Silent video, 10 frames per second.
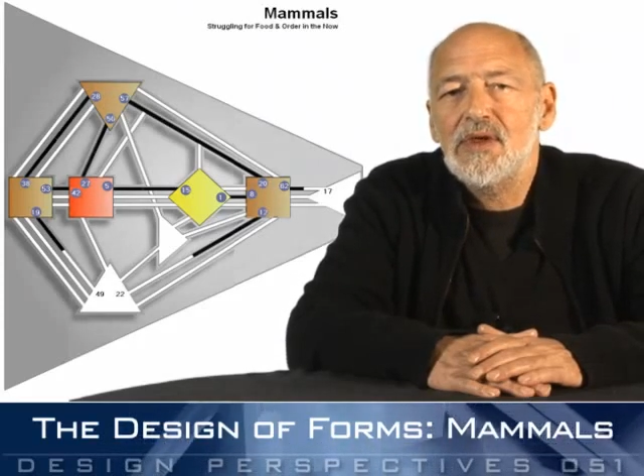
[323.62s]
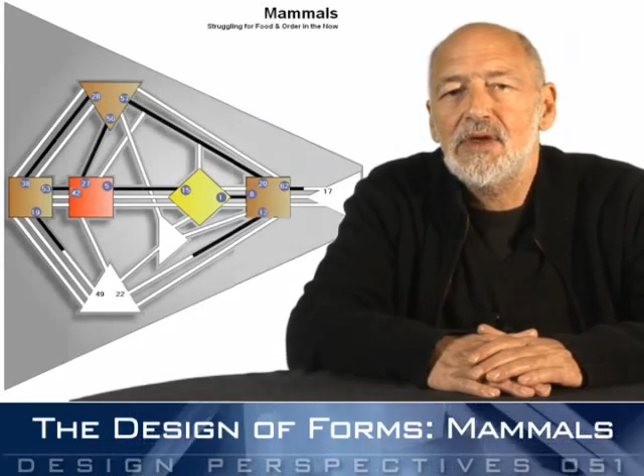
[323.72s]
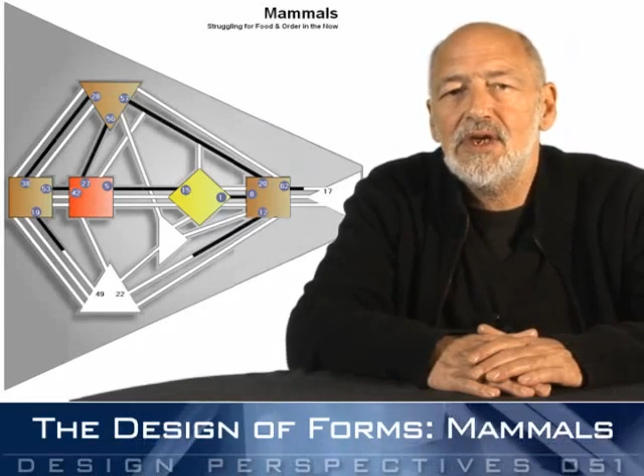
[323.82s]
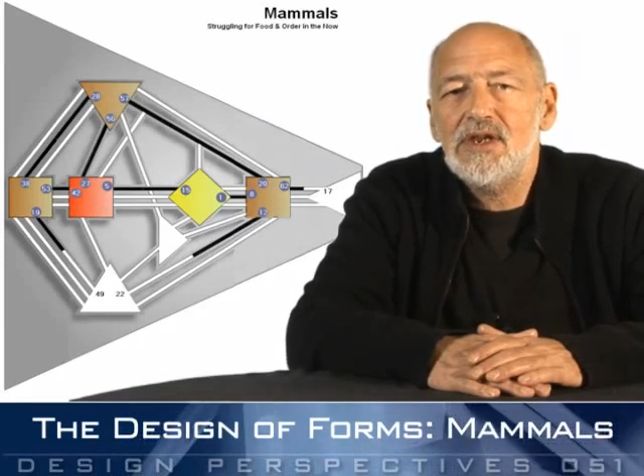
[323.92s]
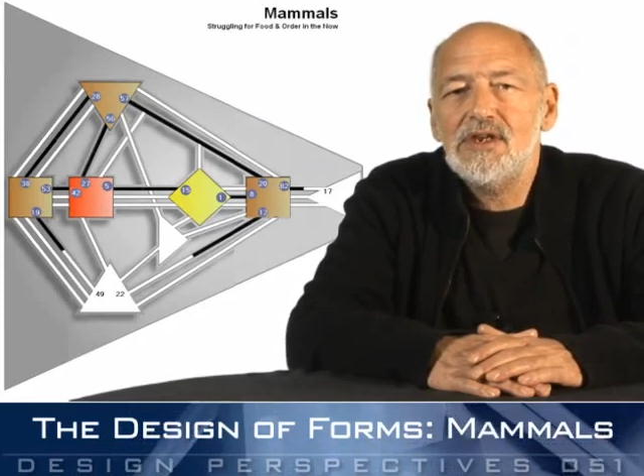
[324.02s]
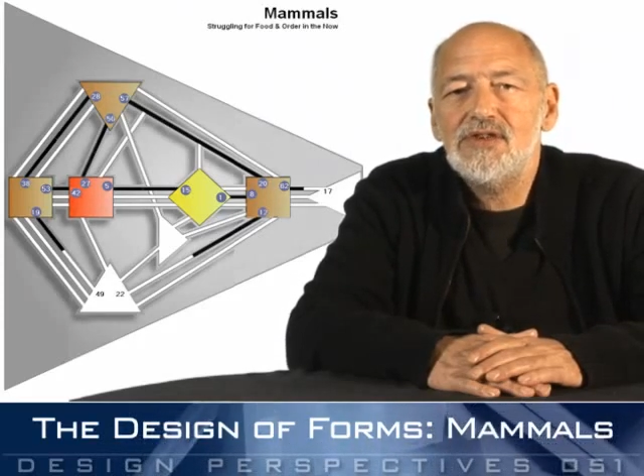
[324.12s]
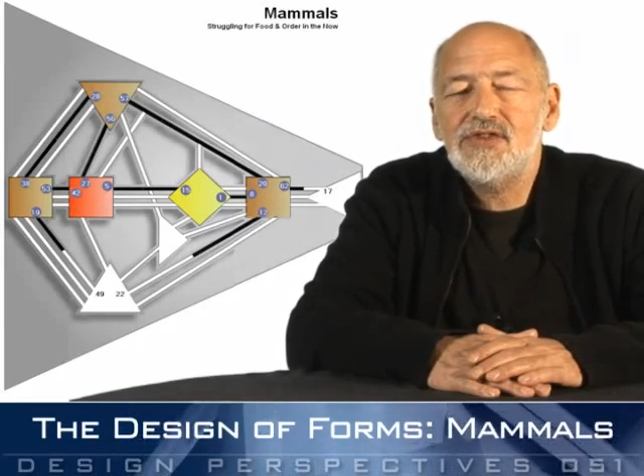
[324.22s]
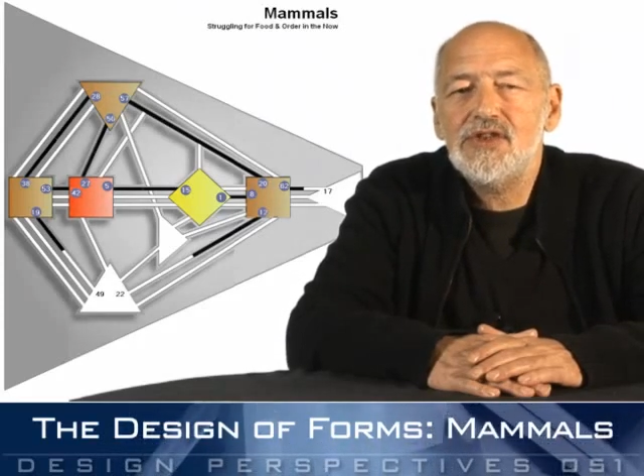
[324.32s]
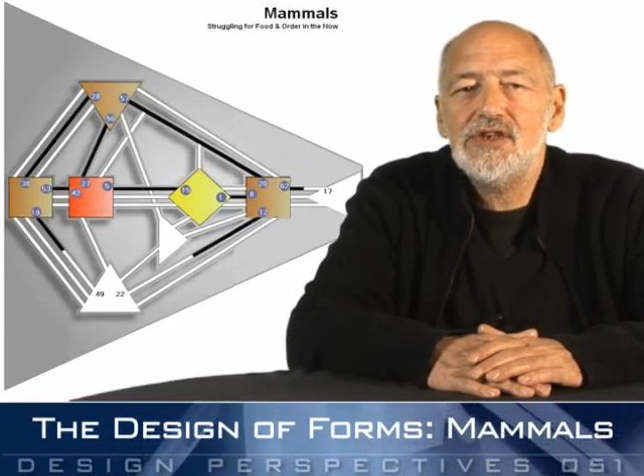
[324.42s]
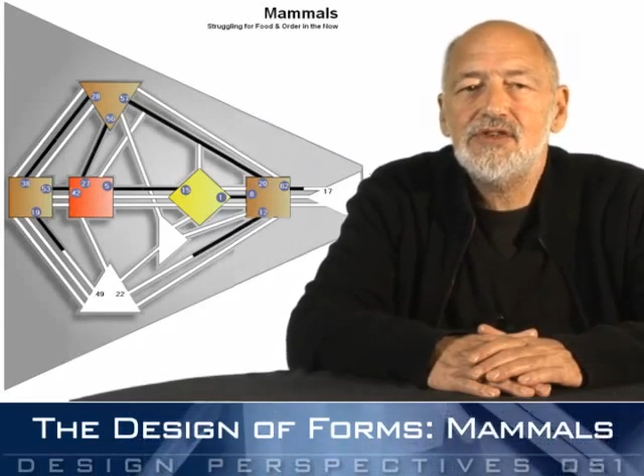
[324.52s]
It is
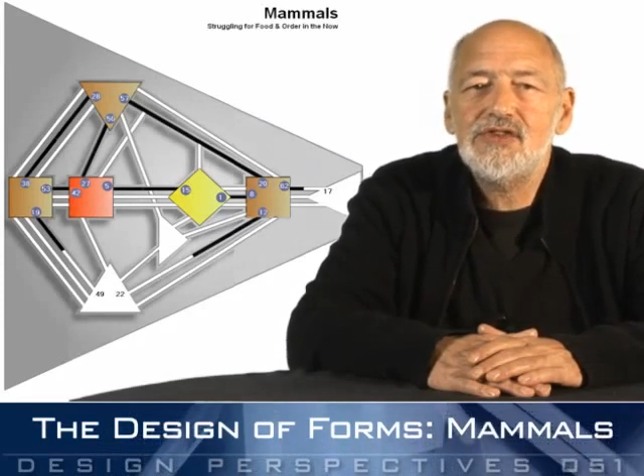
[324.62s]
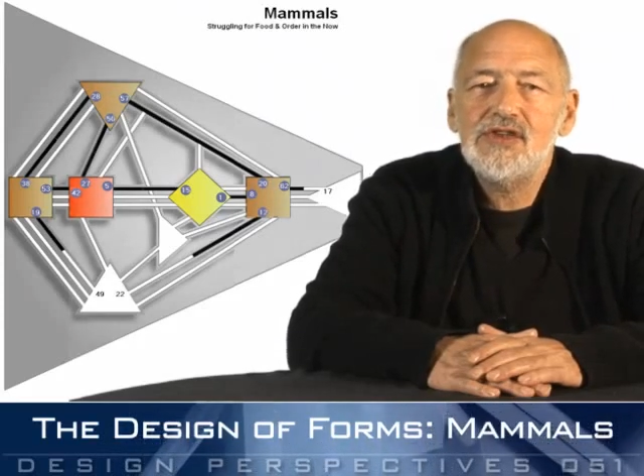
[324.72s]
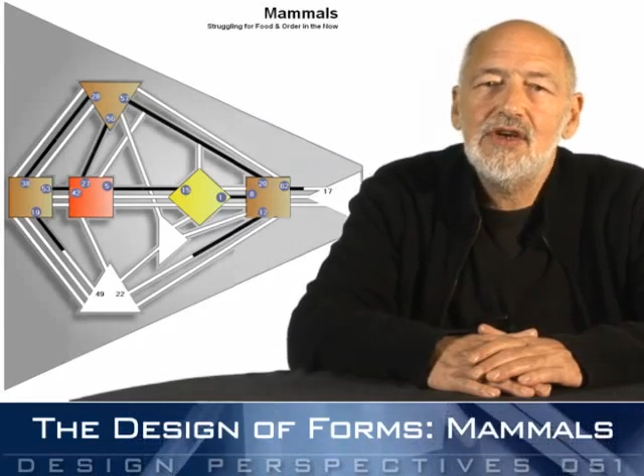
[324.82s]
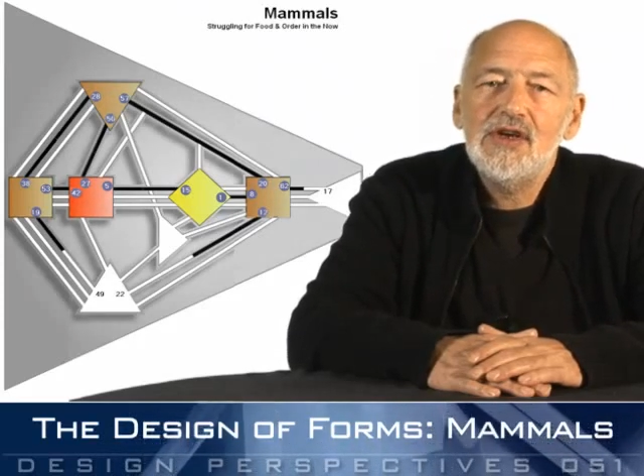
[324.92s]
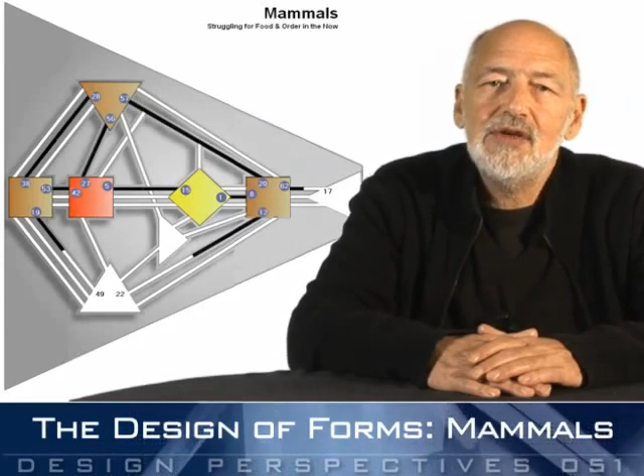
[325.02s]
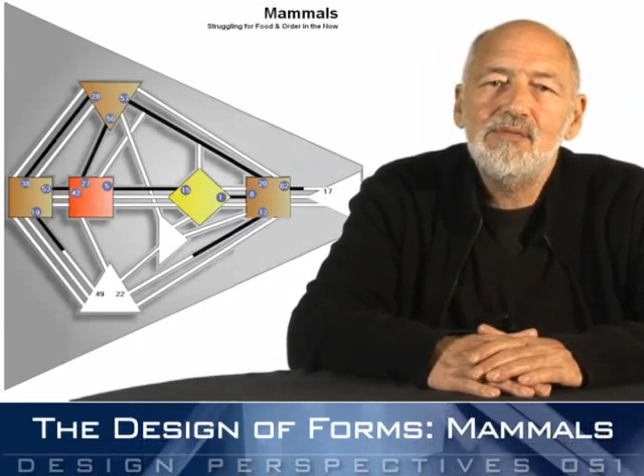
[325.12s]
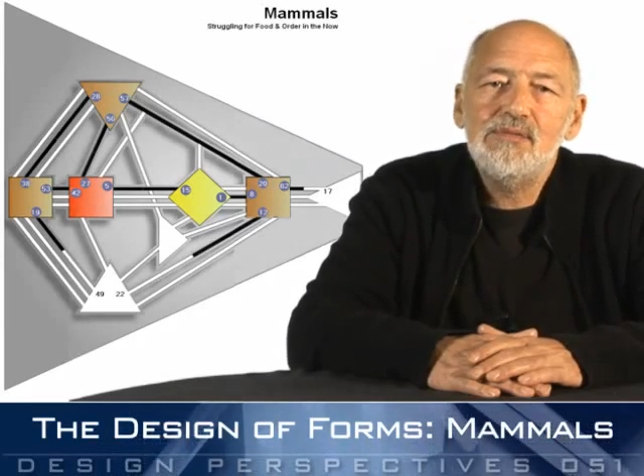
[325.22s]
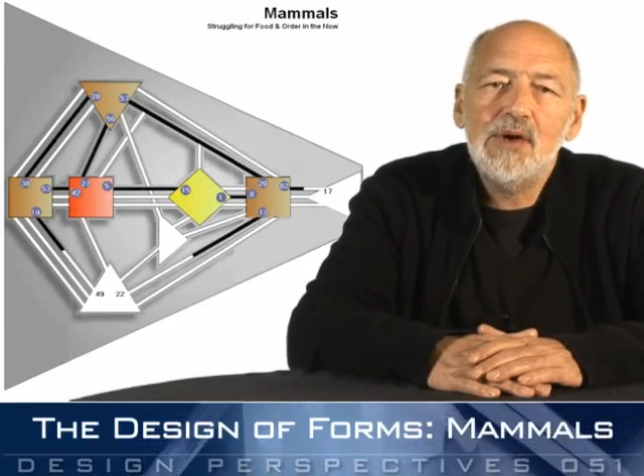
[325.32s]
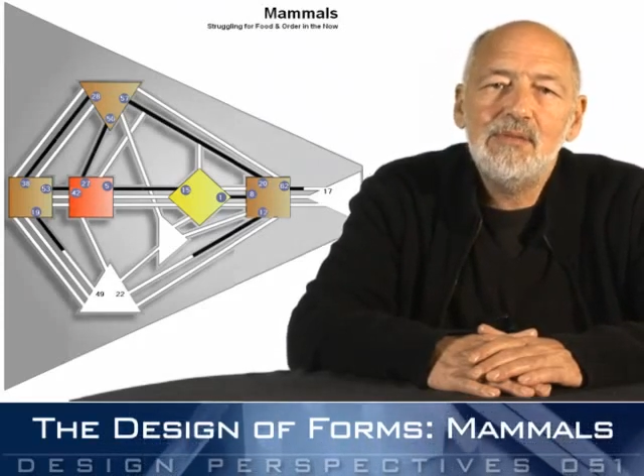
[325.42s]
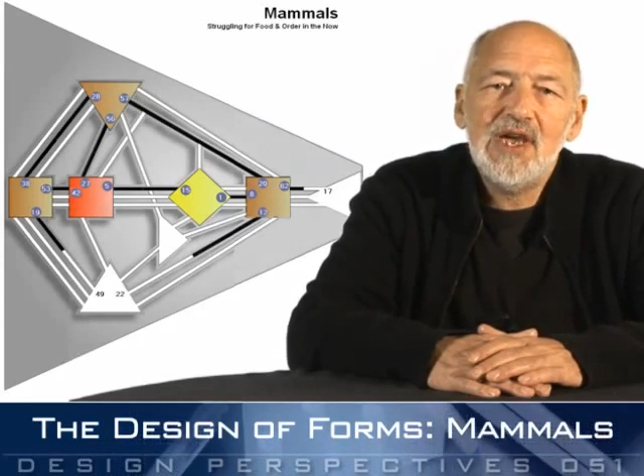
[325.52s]
this
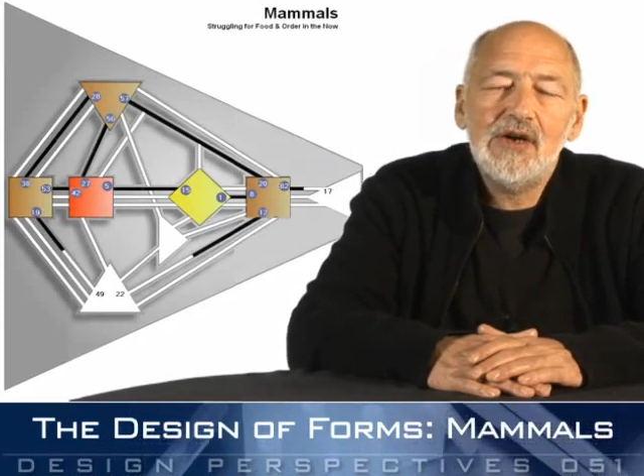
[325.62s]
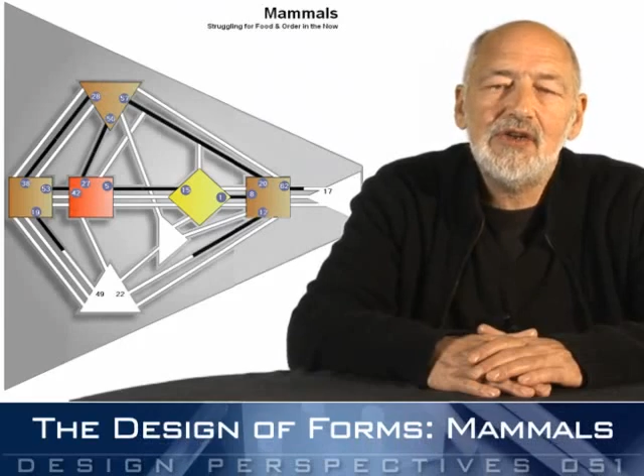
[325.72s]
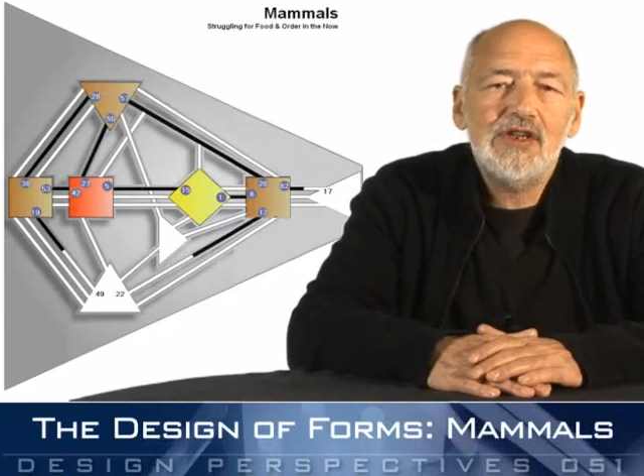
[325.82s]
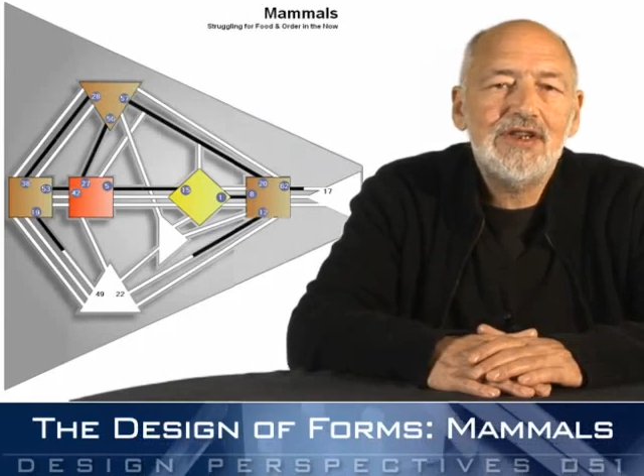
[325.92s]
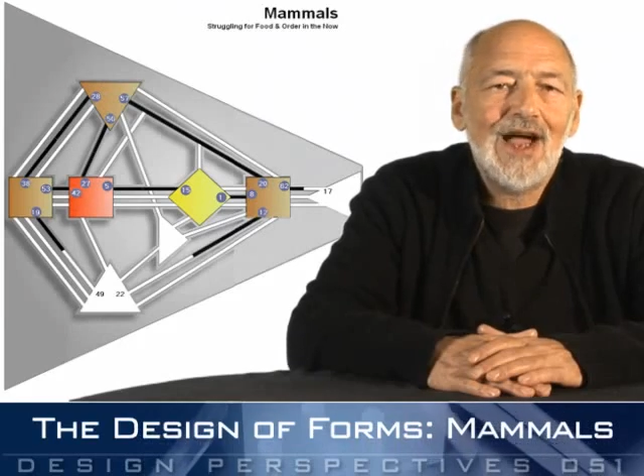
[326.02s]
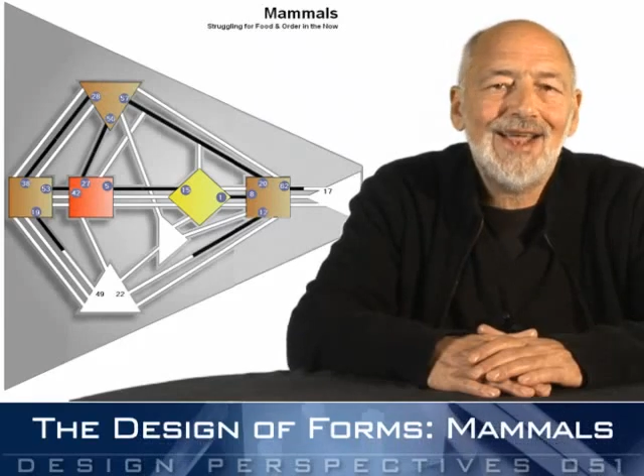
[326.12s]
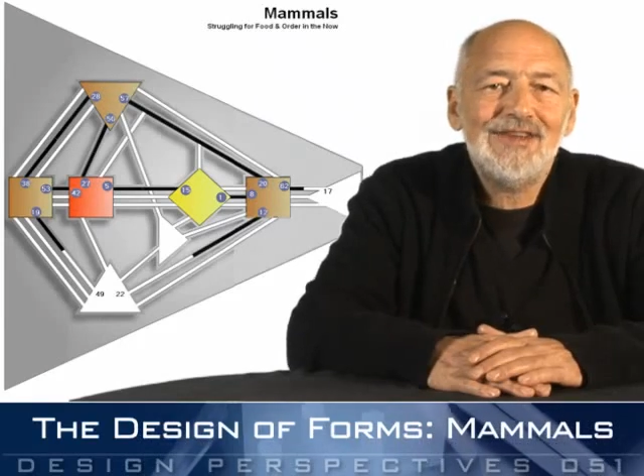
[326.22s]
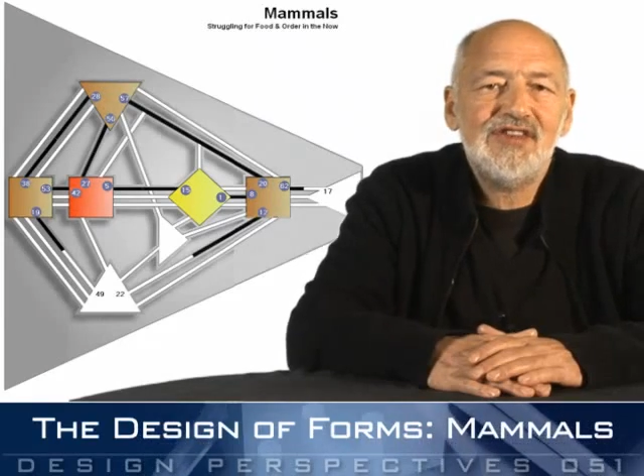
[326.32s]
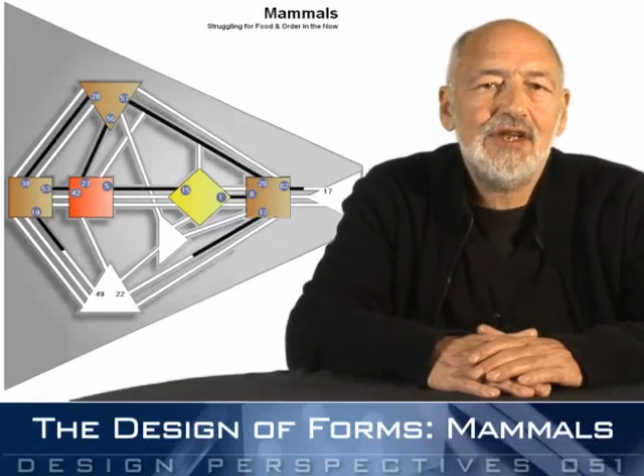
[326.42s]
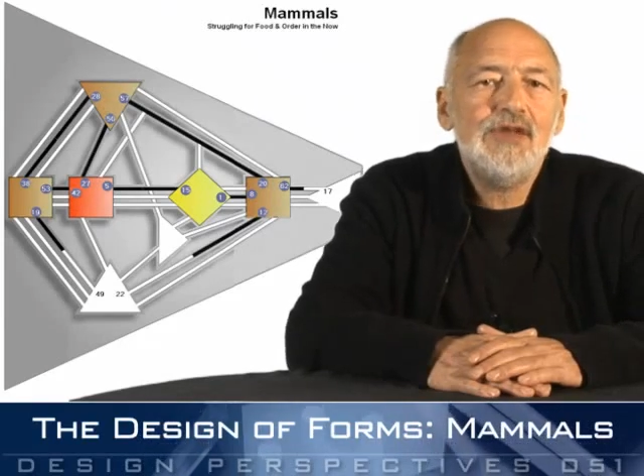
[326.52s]
mammalian
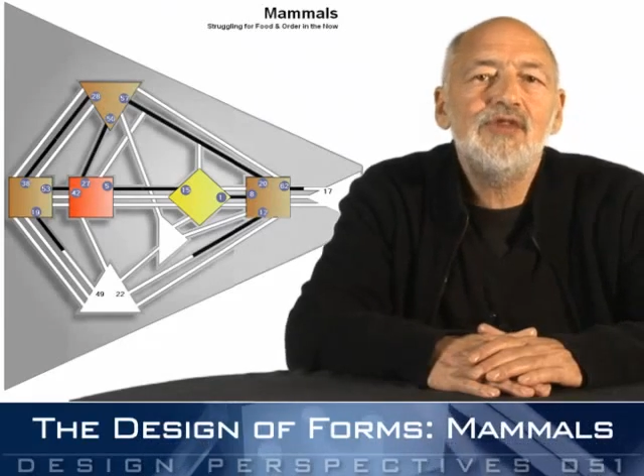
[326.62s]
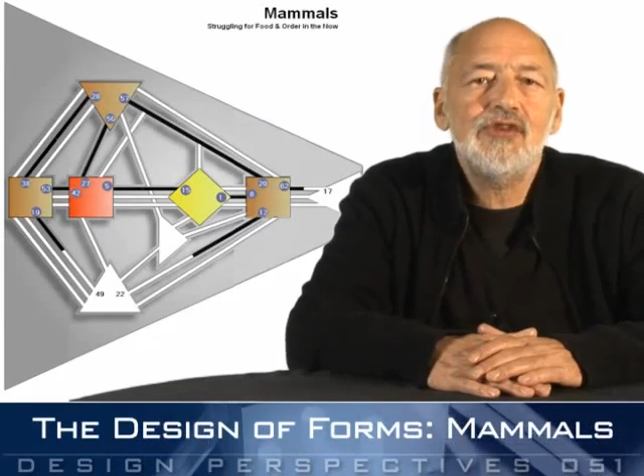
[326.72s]
19,